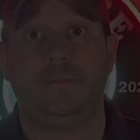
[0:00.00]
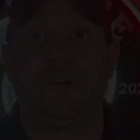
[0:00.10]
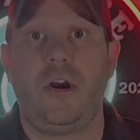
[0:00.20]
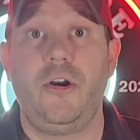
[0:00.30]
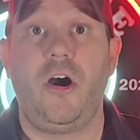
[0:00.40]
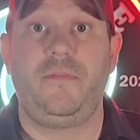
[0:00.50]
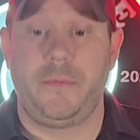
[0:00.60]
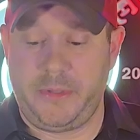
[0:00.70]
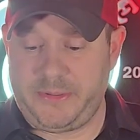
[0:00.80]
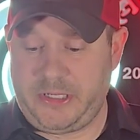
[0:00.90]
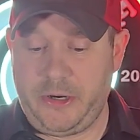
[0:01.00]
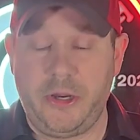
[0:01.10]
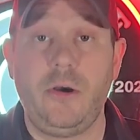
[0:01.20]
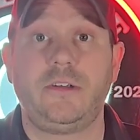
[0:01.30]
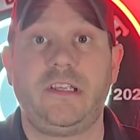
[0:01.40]
Starting off with
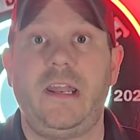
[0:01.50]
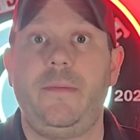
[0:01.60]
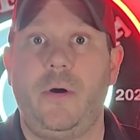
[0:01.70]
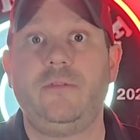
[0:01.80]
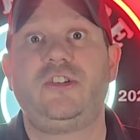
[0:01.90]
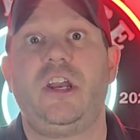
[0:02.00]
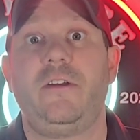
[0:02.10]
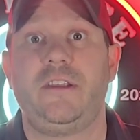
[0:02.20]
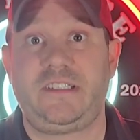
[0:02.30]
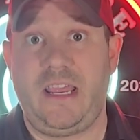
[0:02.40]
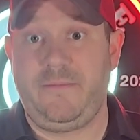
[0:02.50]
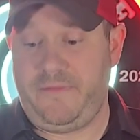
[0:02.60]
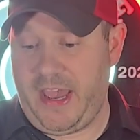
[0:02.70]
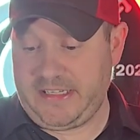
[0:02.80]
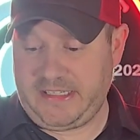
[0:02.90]
materials, and they both share the same
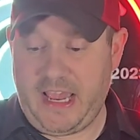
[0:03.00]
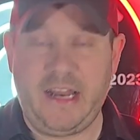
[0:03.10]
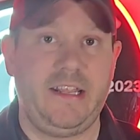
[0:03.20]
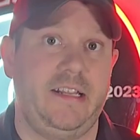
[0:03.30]
fast side.